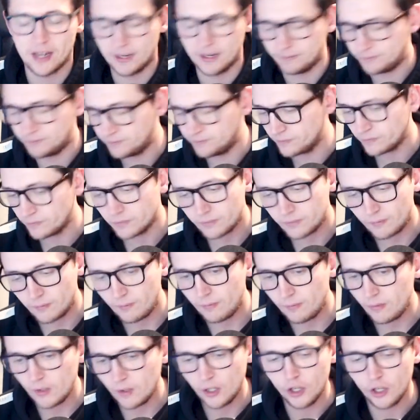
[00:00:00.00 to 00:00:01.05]
And
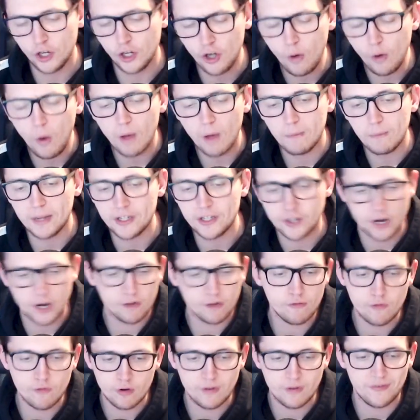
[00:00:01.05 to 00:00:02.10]
you know what, my
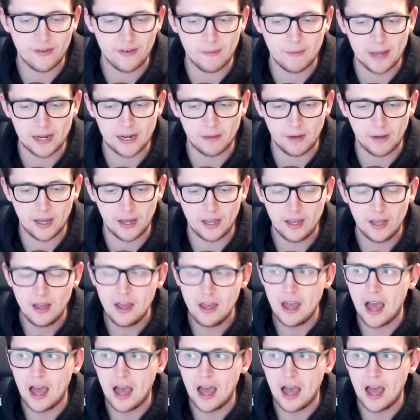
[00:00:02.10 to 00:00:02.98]
general rule of thumb anyway,